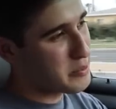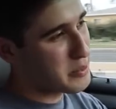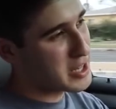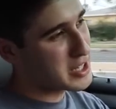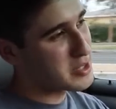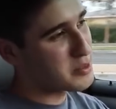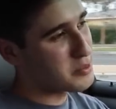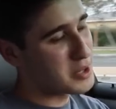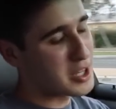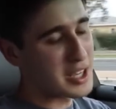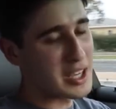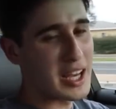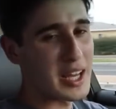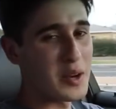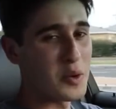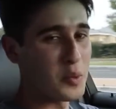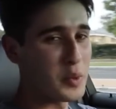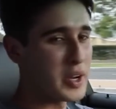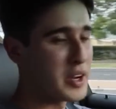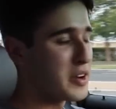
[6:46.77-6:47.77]
It makes them look
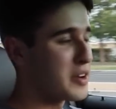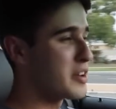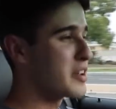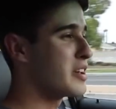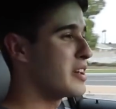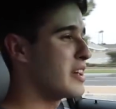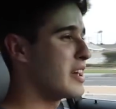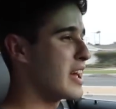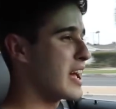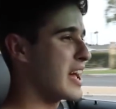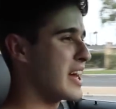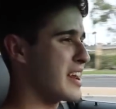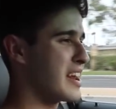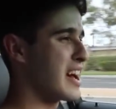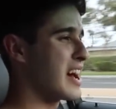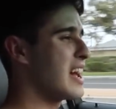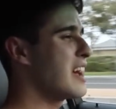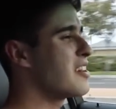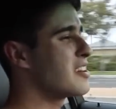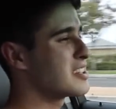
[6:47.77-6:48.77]
kind of weird, and
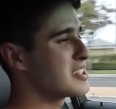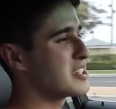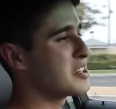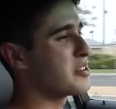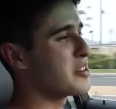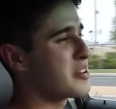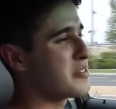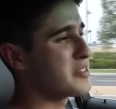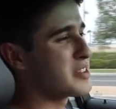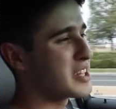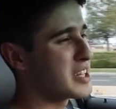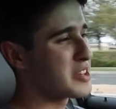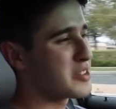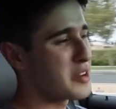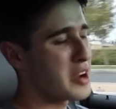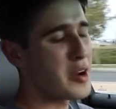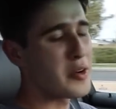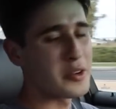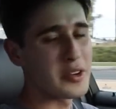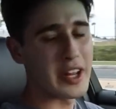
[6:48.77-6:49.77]
I honestly don't even think
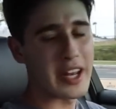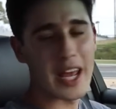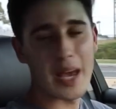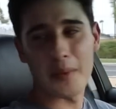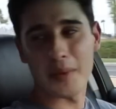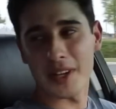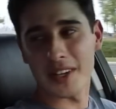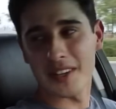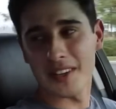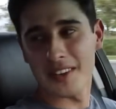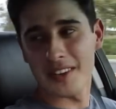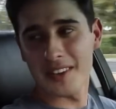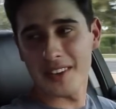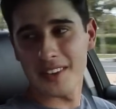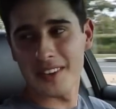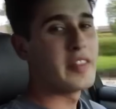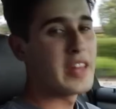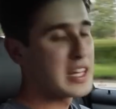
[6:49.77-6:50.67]
they're aerodynamic.